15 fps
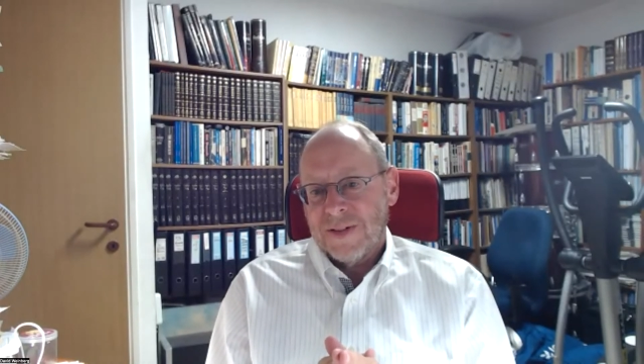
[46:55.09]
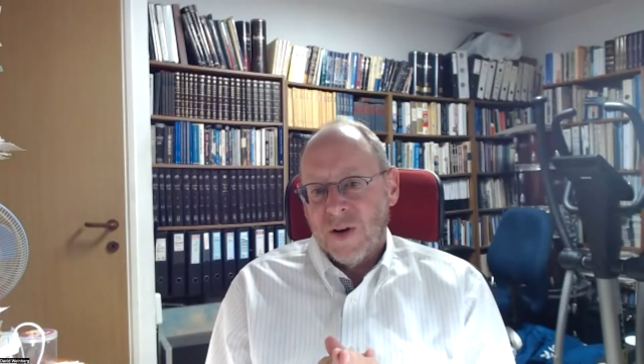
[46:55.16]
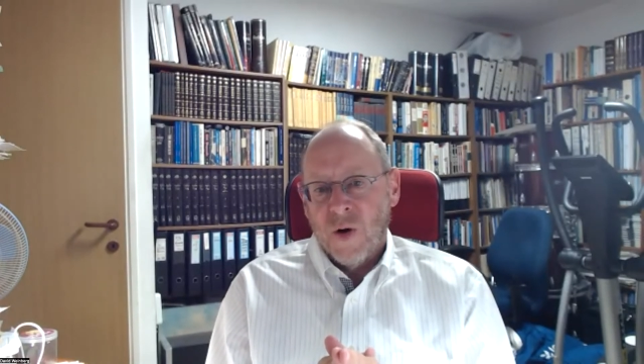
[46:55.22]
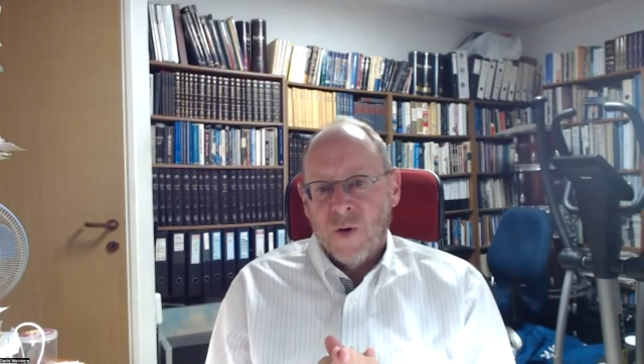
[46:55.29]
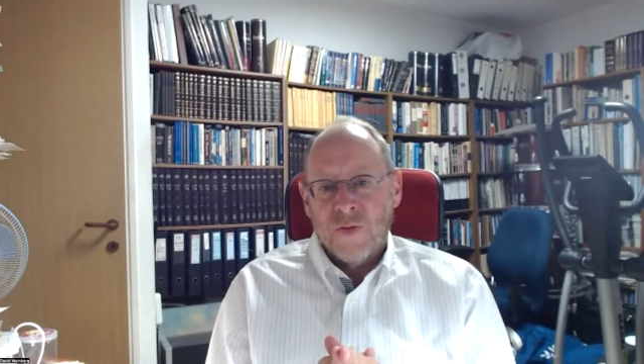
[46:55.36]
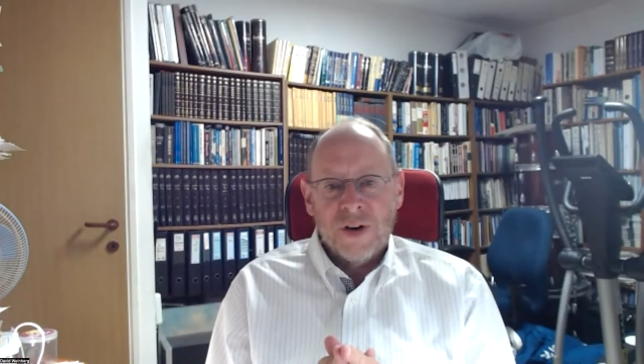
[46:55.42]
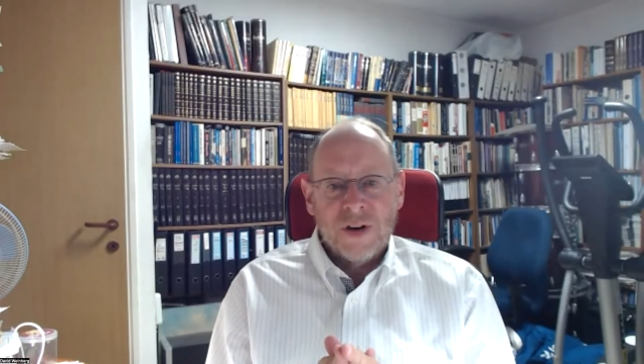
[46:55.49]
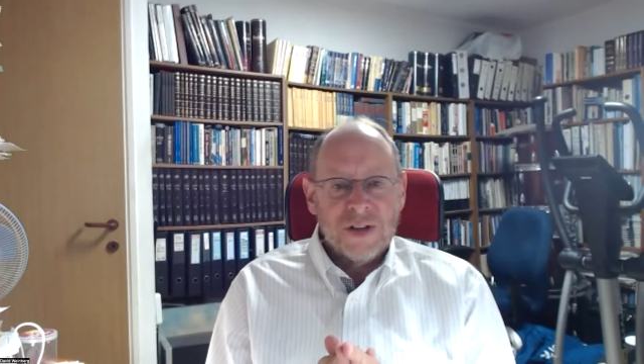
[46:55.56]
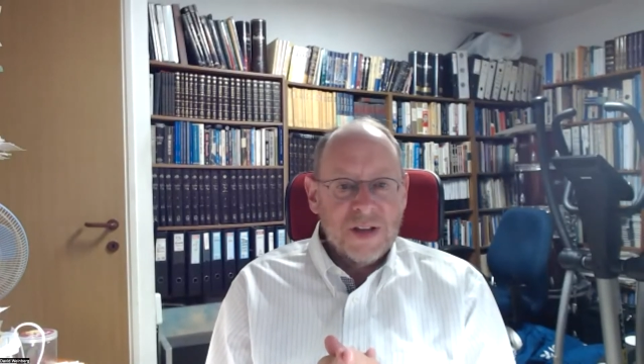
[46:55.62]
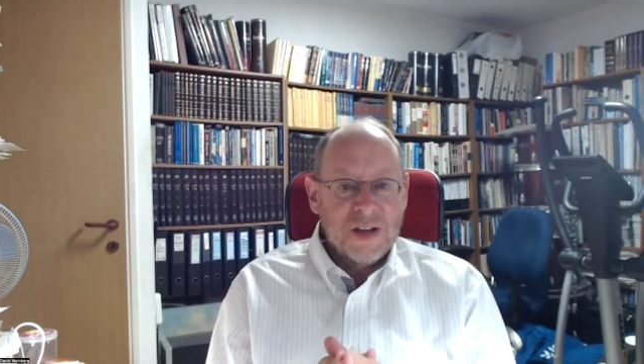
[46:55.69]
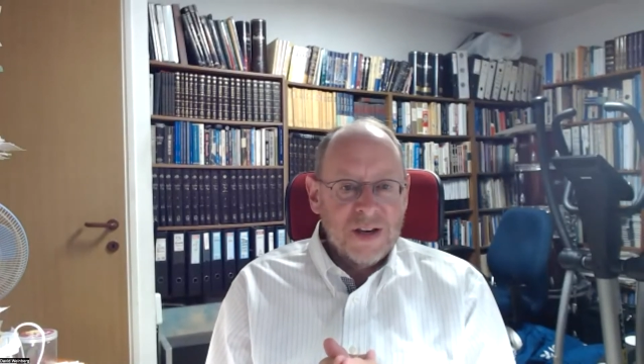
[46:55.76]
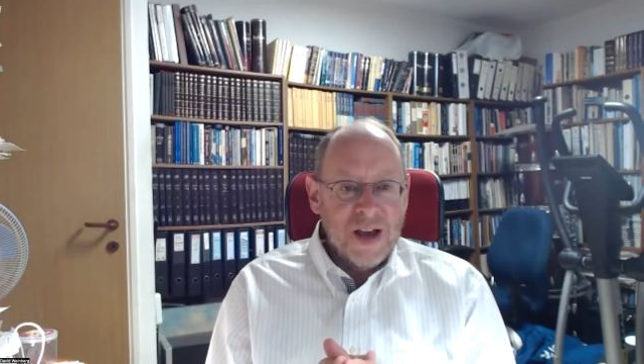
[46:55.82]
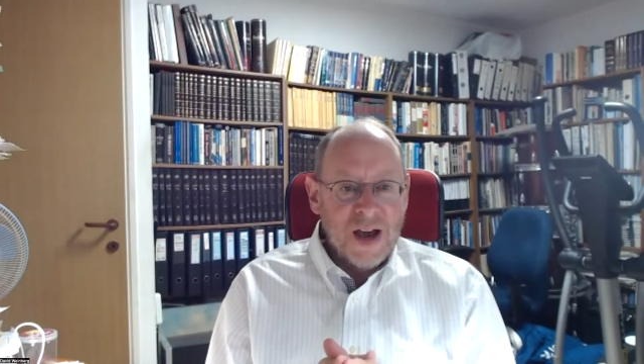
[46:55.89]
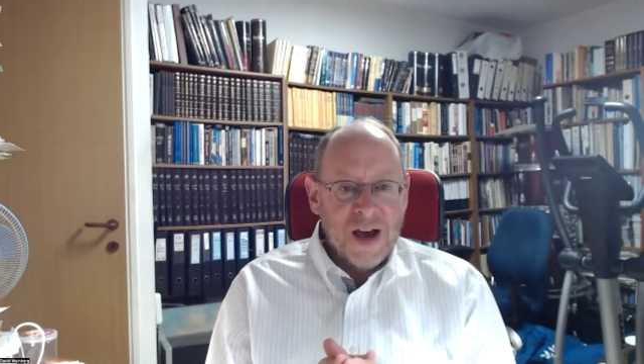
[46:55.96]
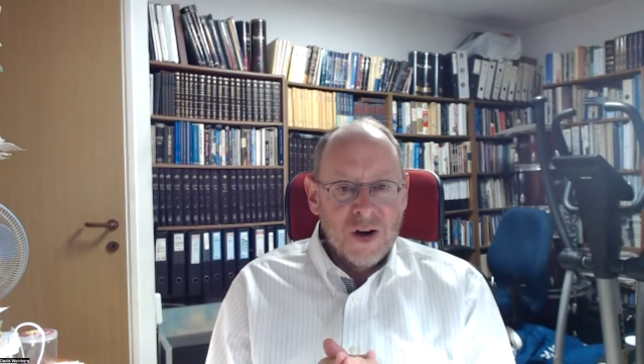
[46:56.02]
over
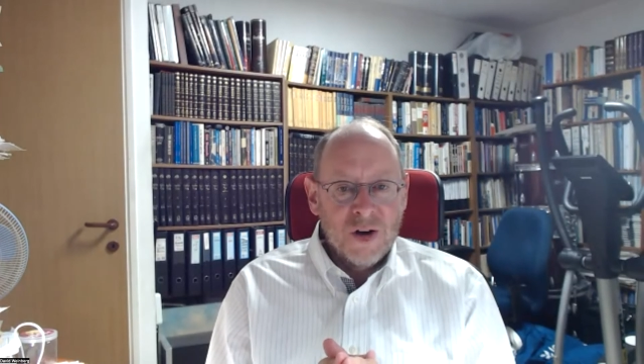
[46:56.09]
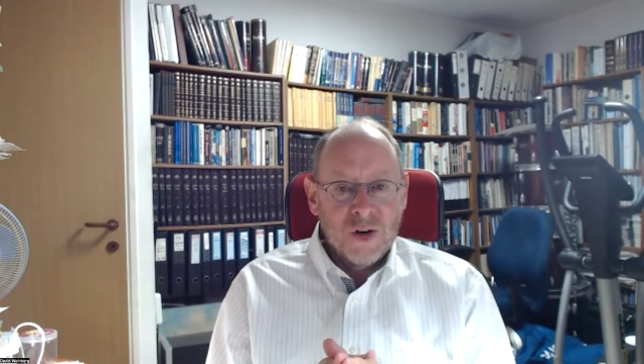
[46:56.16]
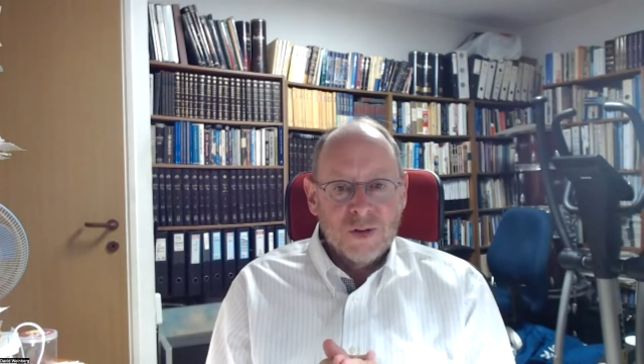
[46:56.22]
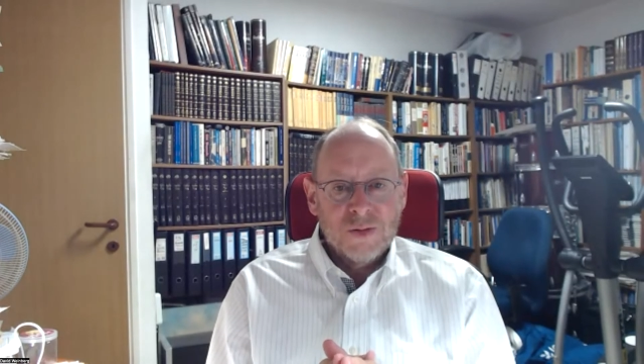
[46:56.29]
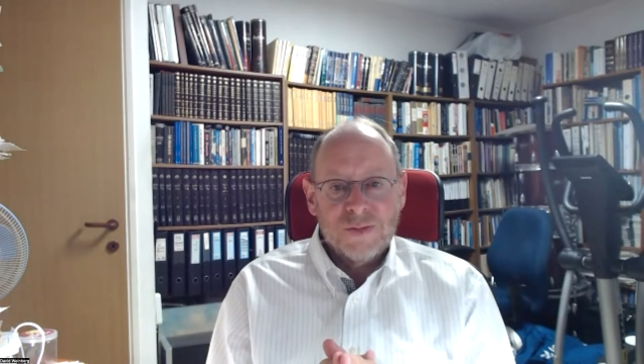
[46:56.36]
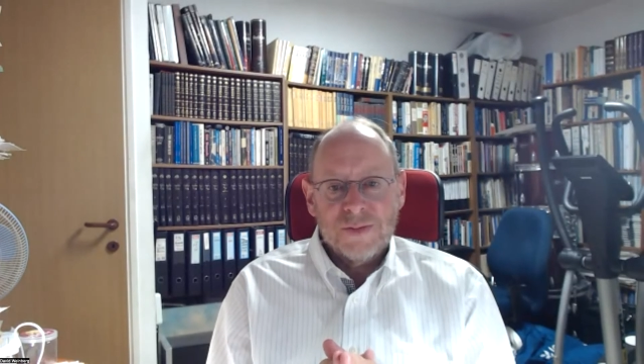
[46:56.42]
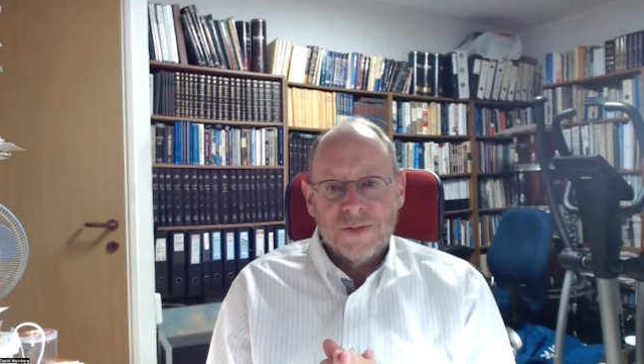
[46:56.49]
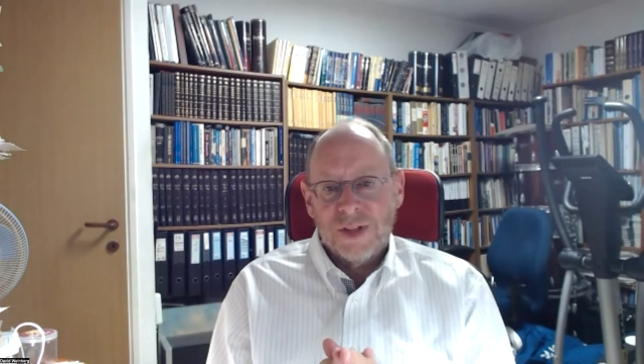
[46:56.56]
Netanyahu,